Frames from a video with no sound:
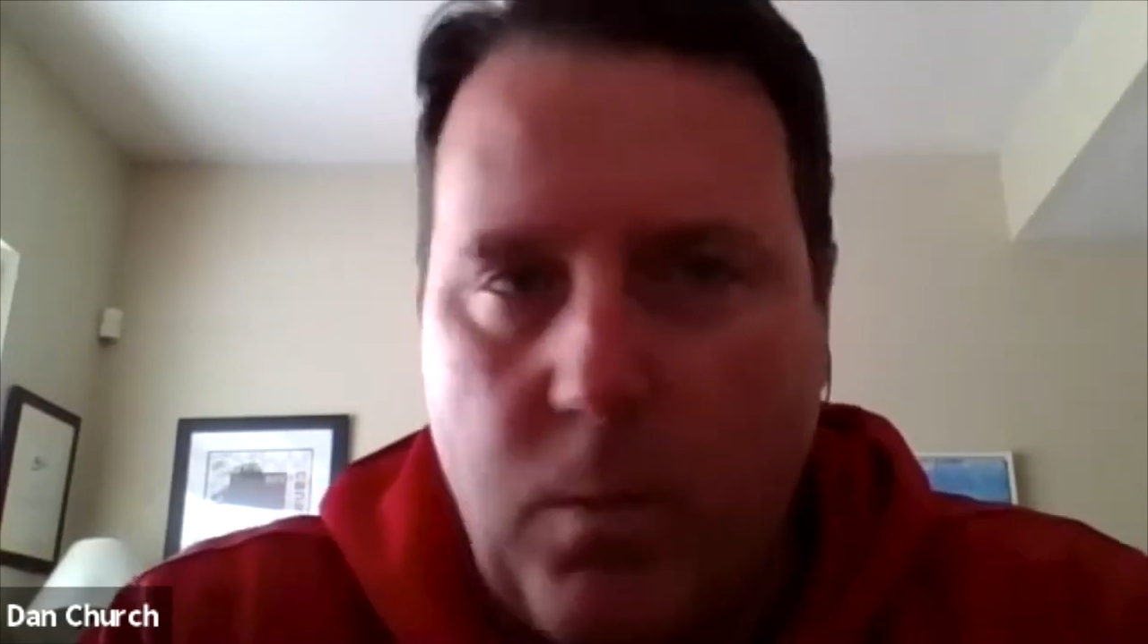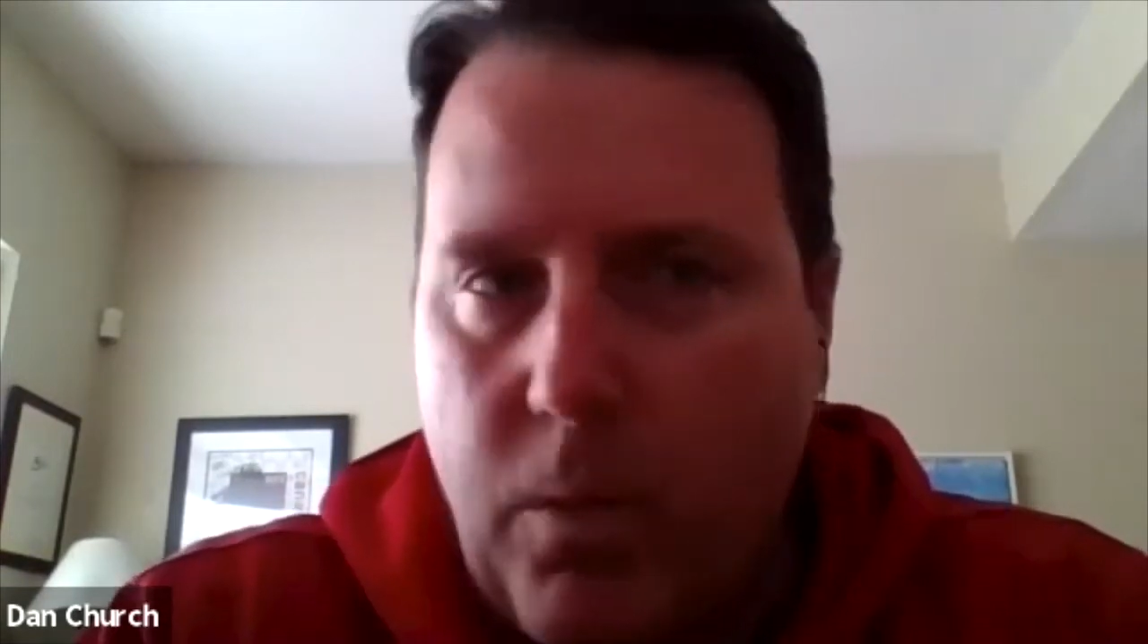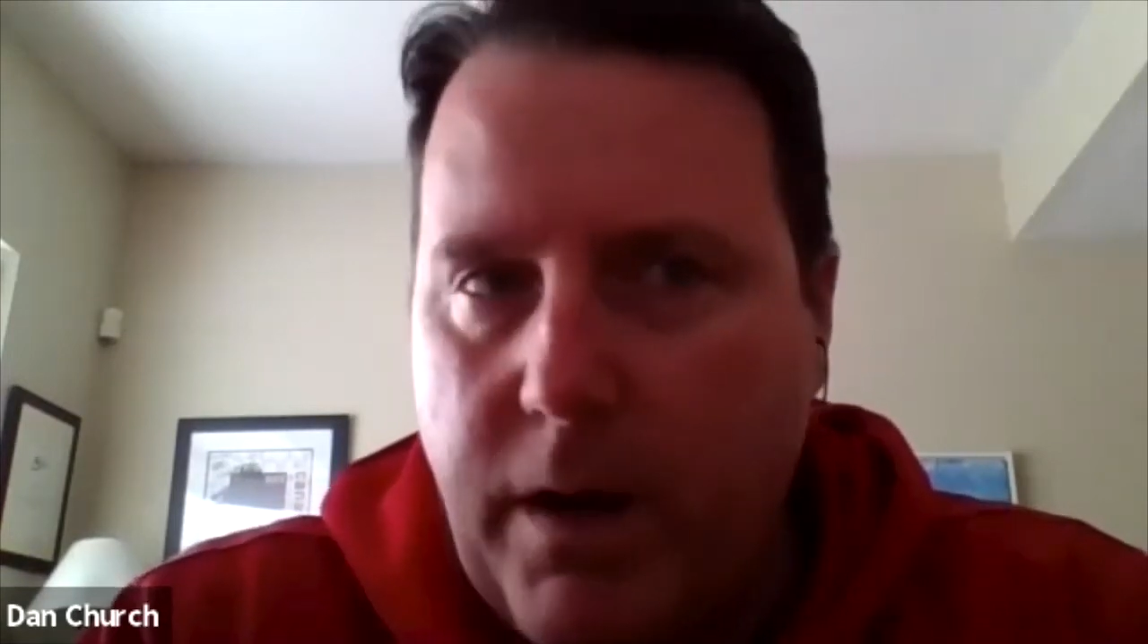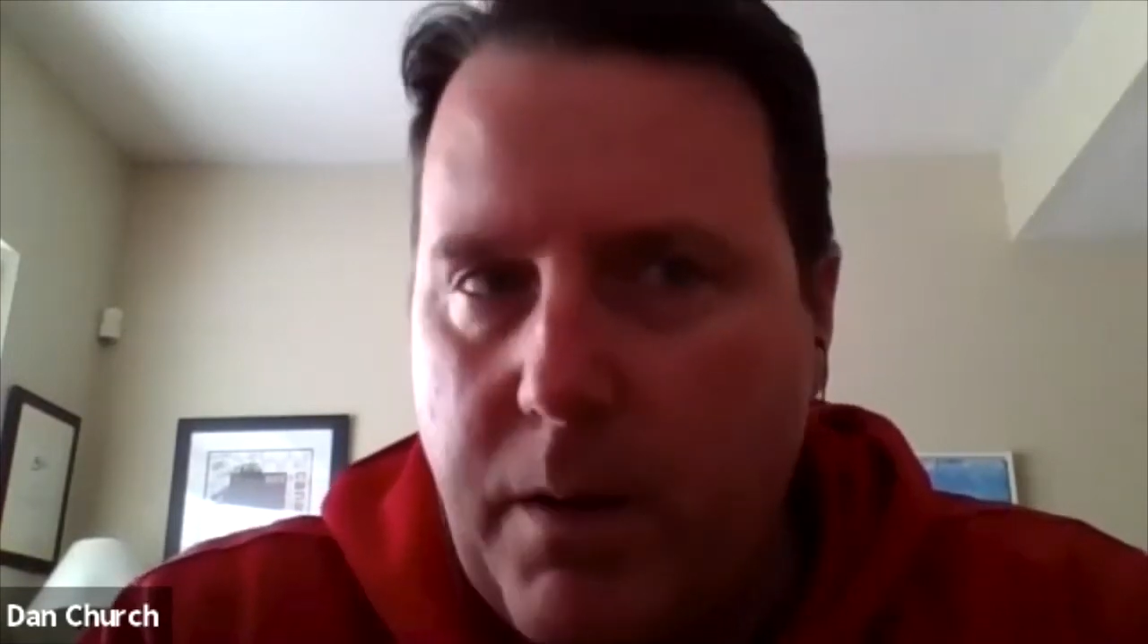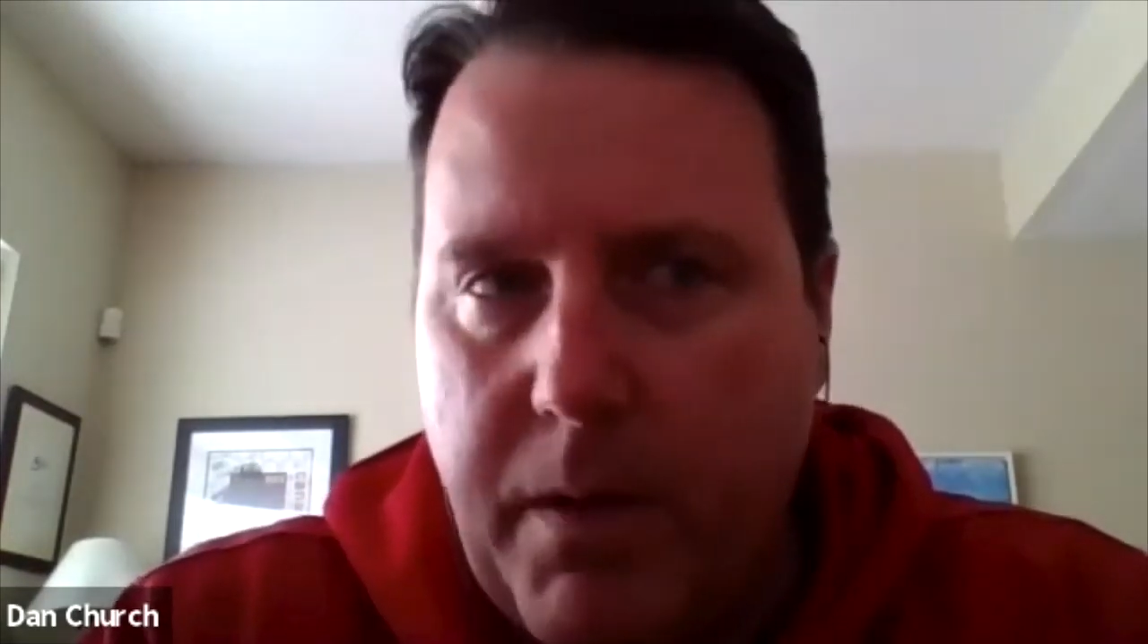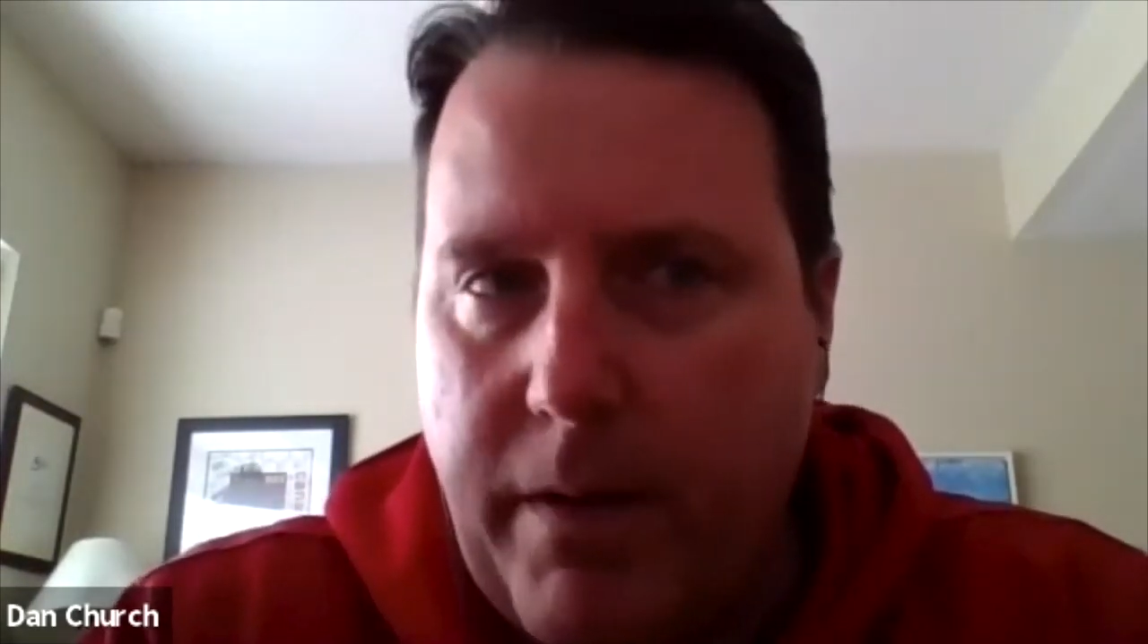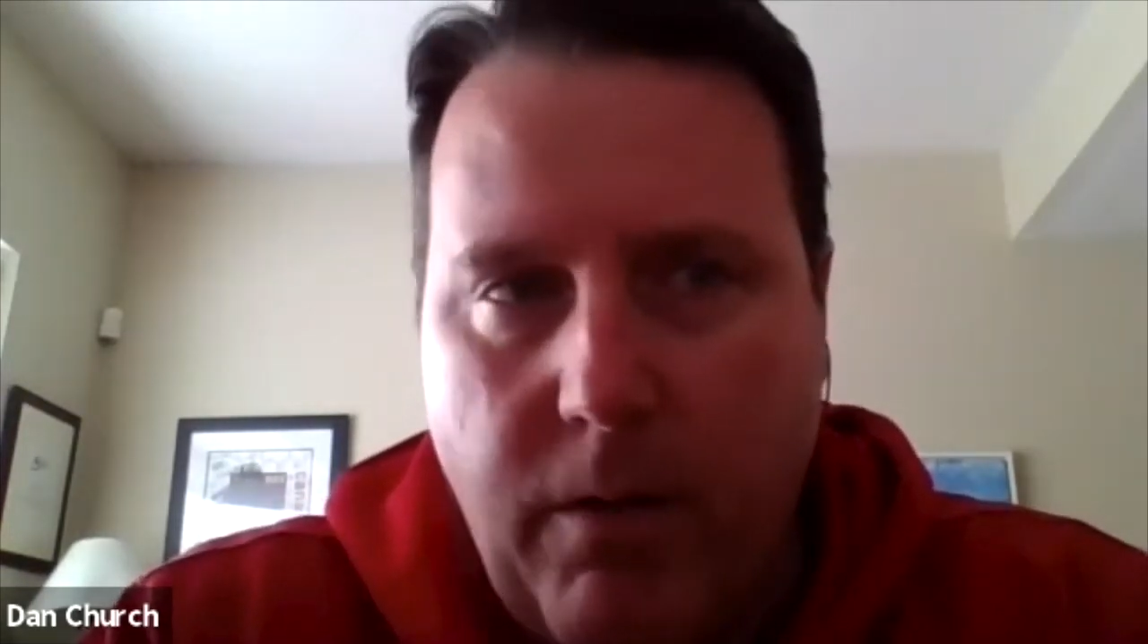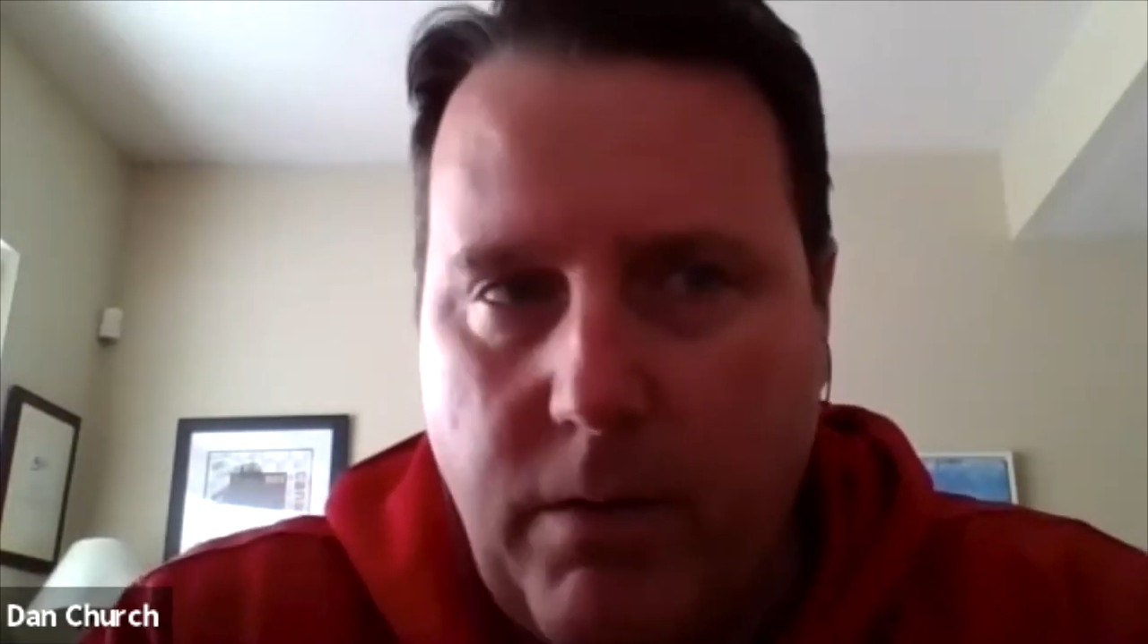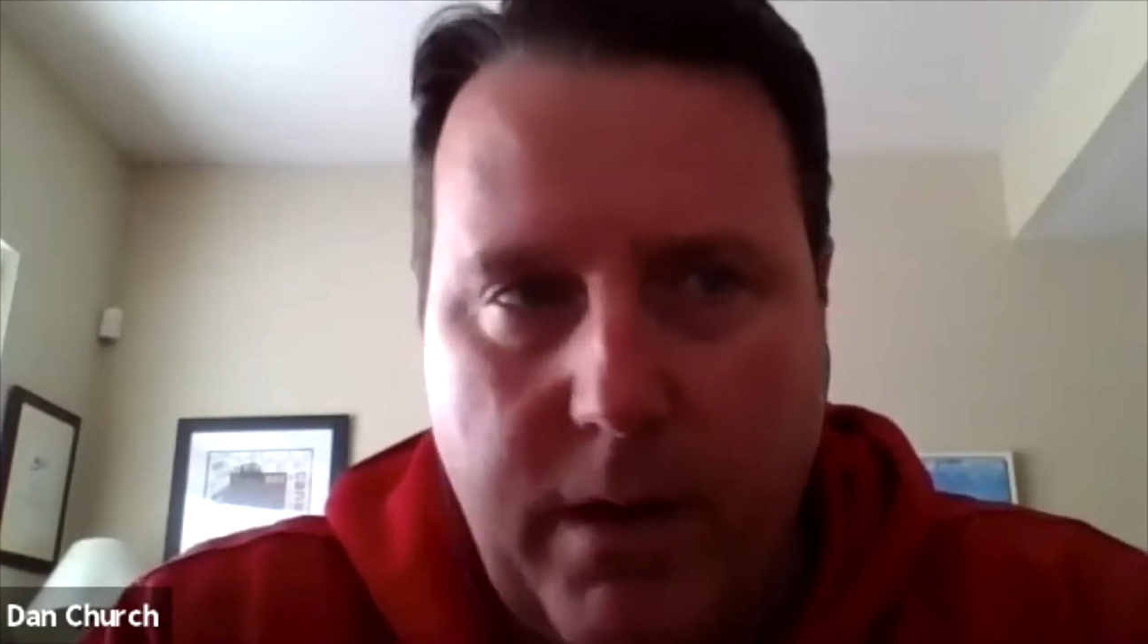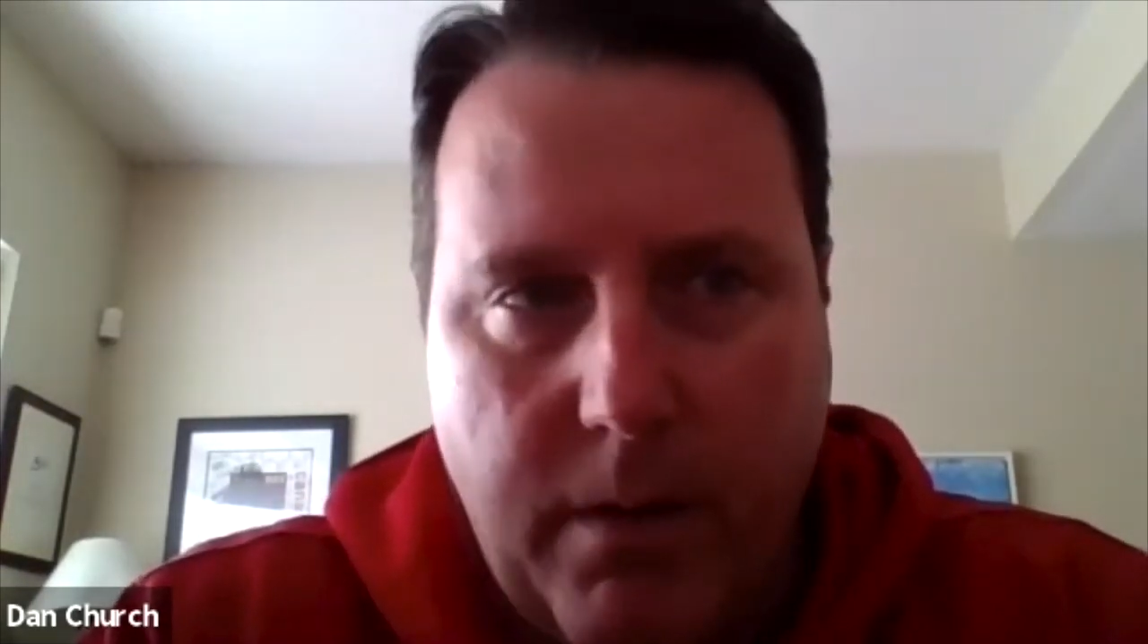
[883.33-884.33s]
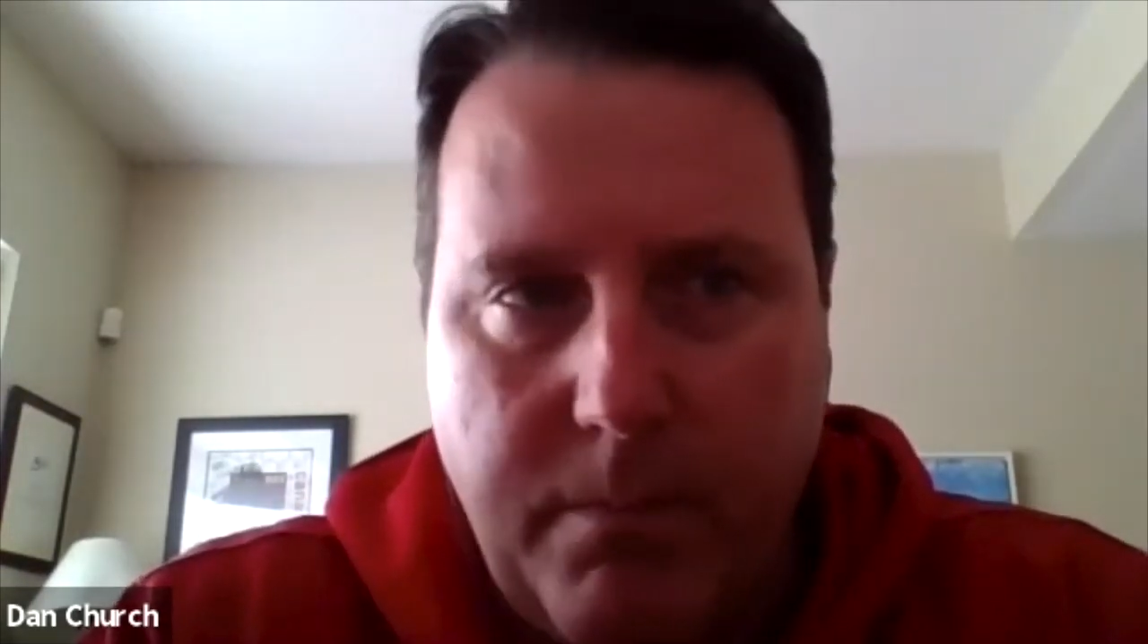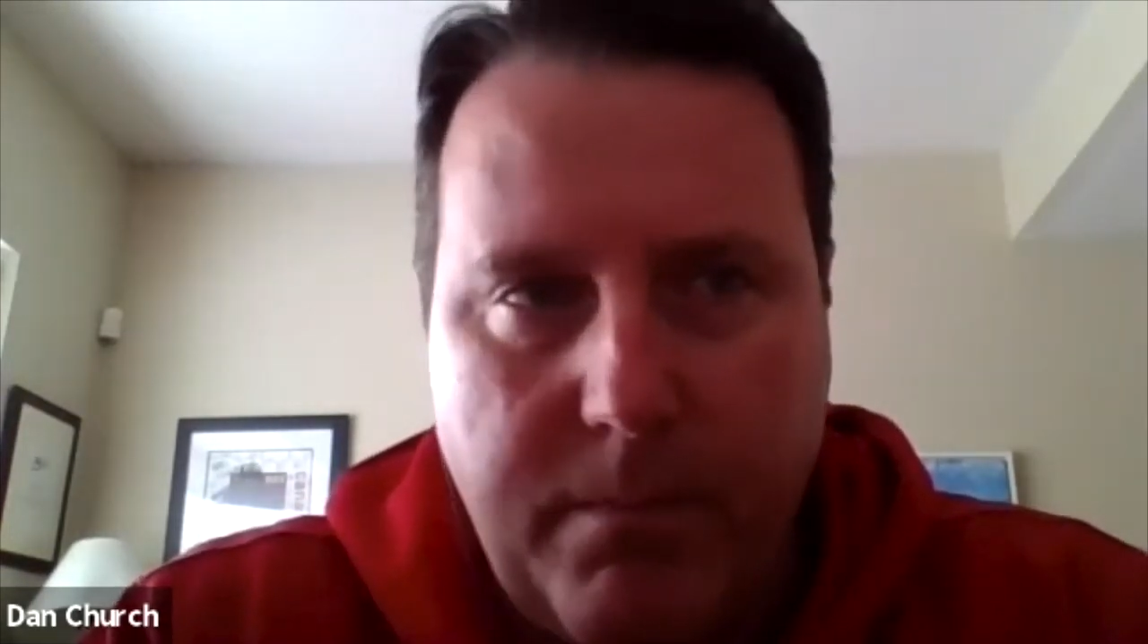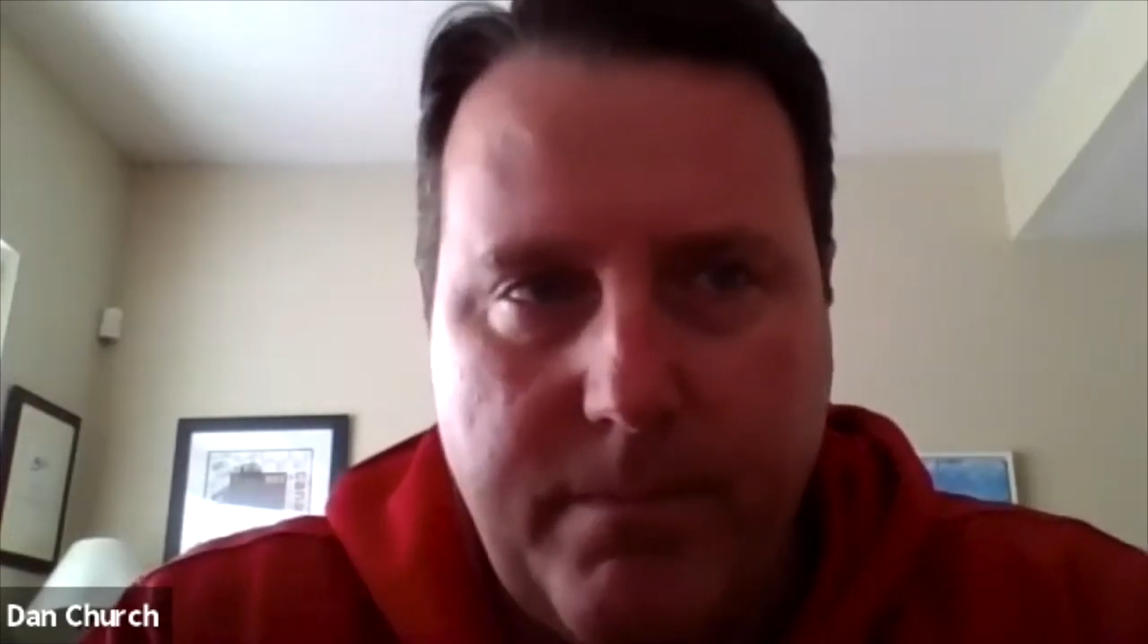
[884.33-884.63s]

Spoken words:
worried about outcome.